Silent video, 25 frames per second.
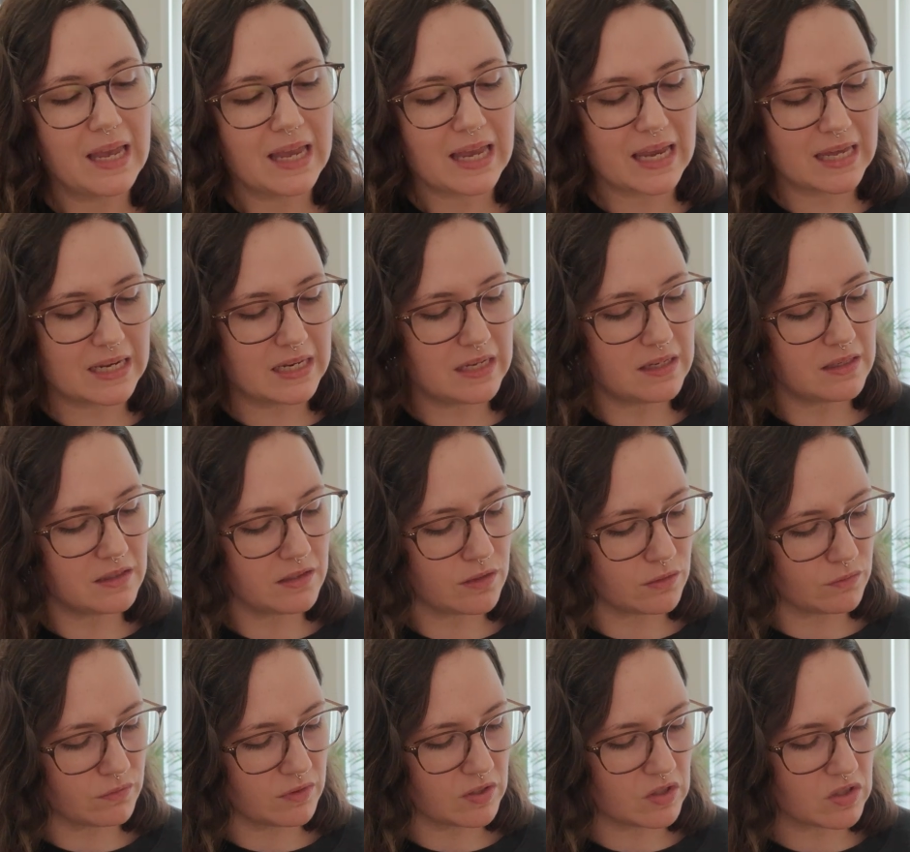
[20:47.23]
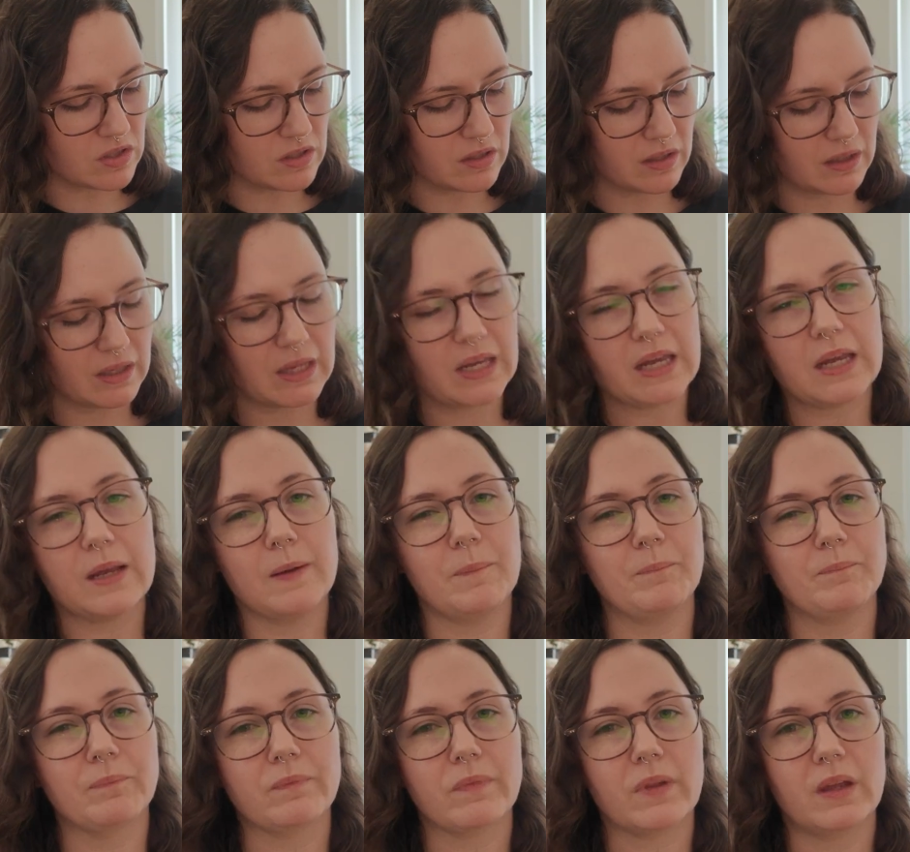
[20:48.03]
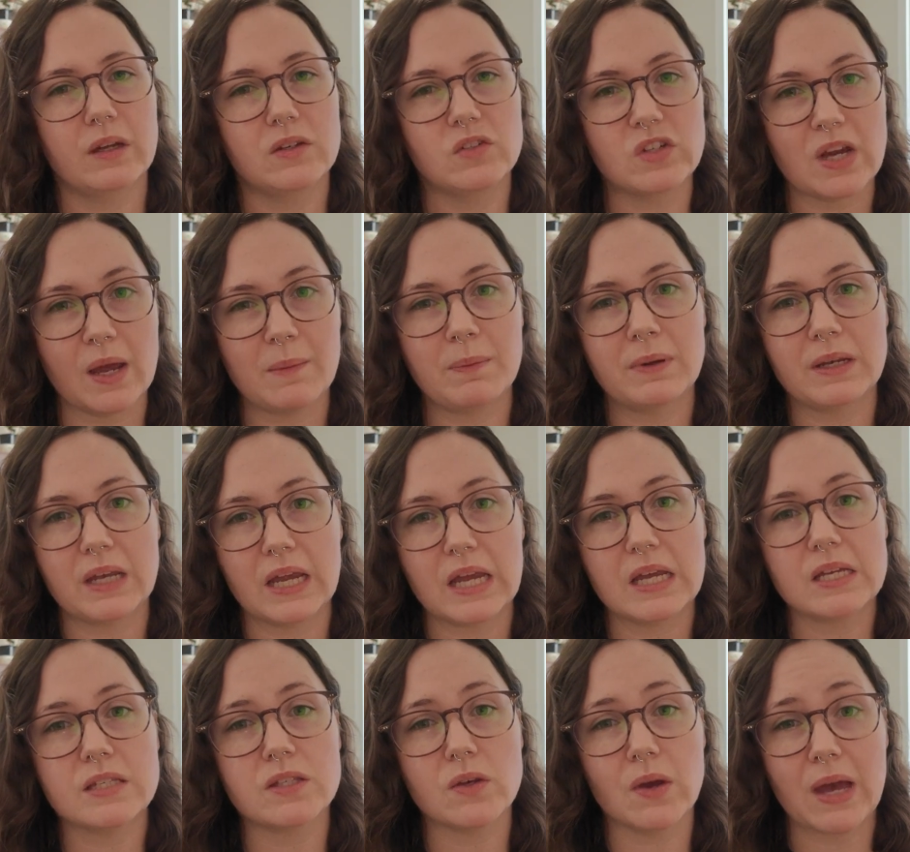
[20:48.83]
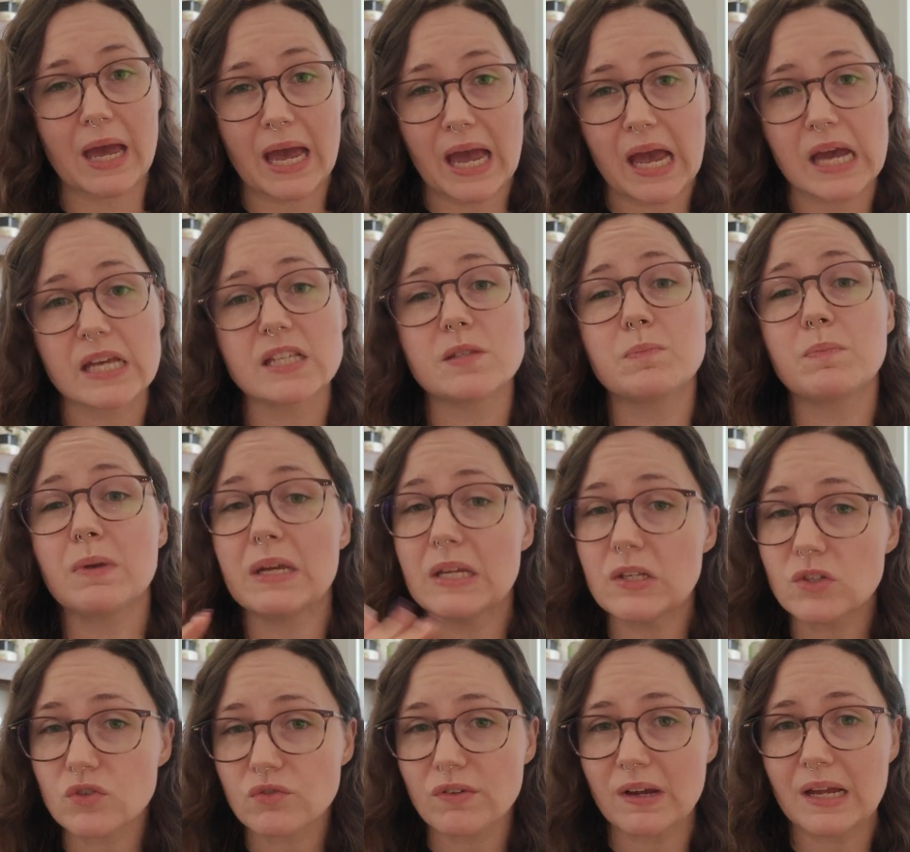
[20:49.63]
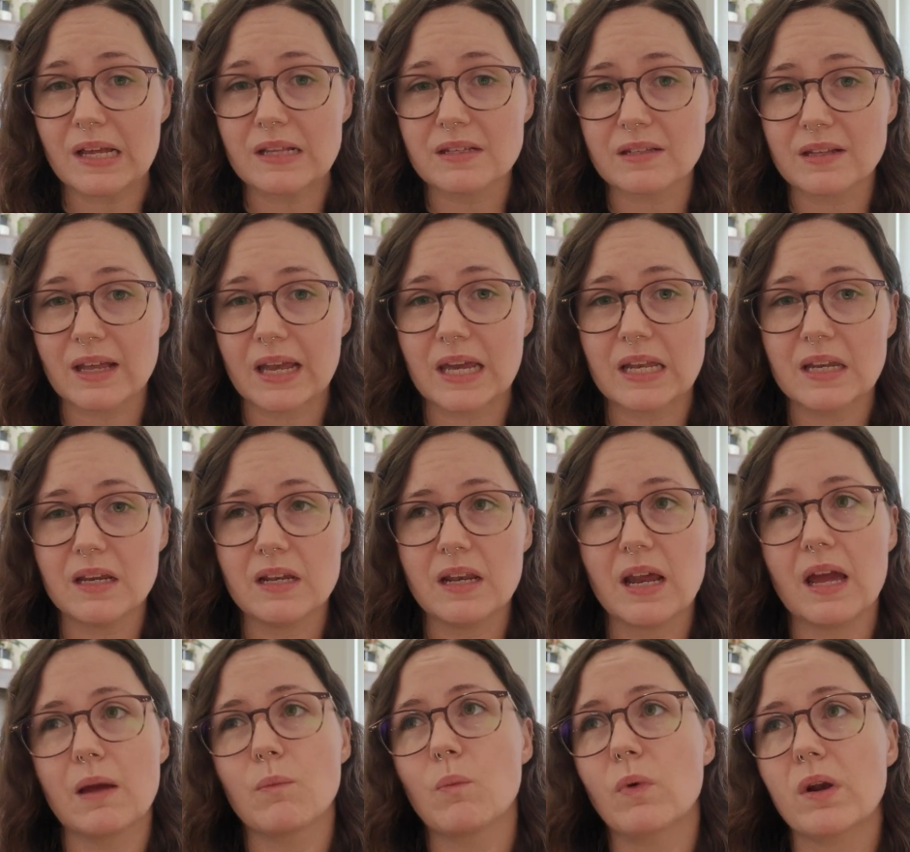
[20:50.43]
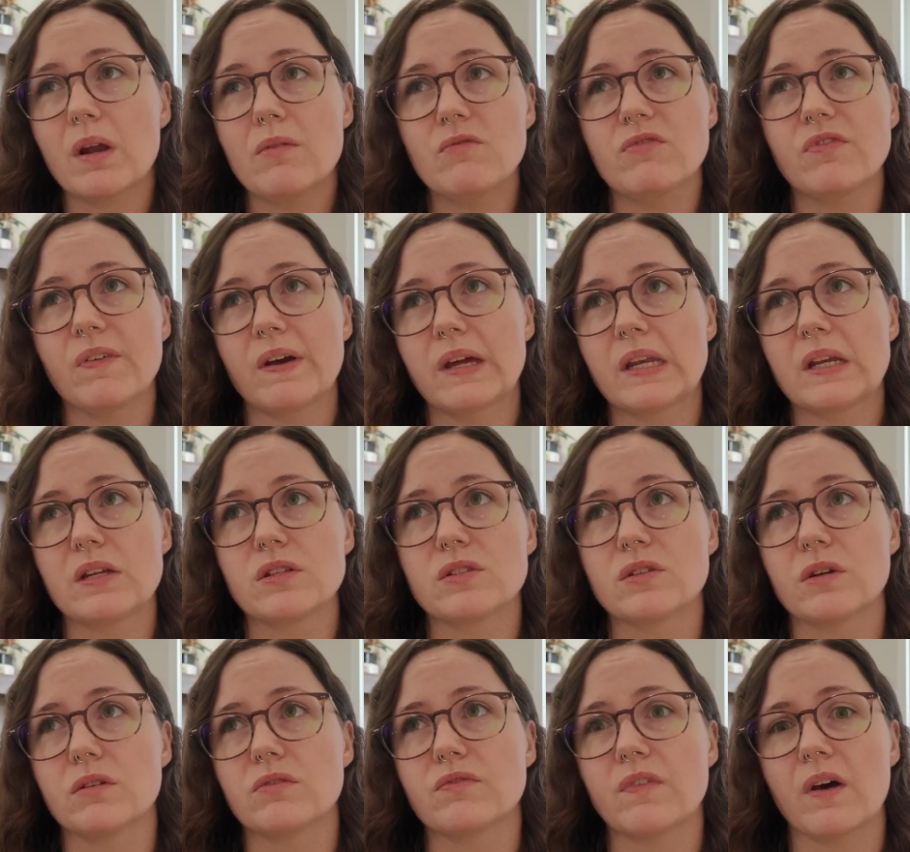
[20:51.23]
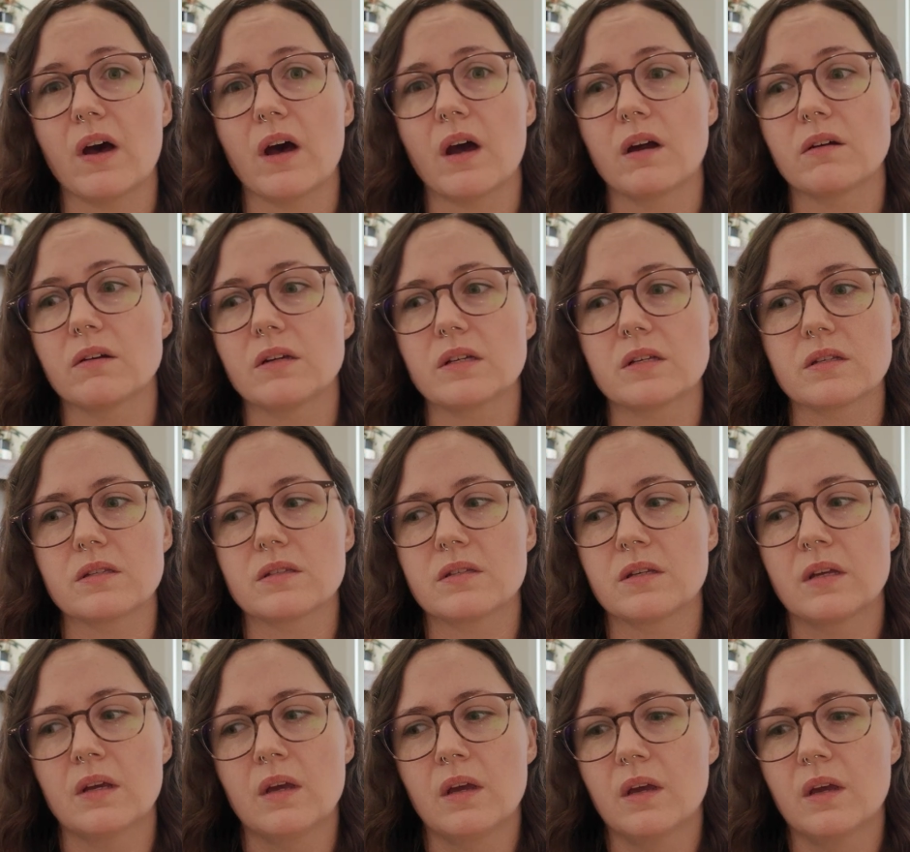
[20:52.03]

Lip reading: It is originally Japanese, so it has been translated. And what I'm finding so far is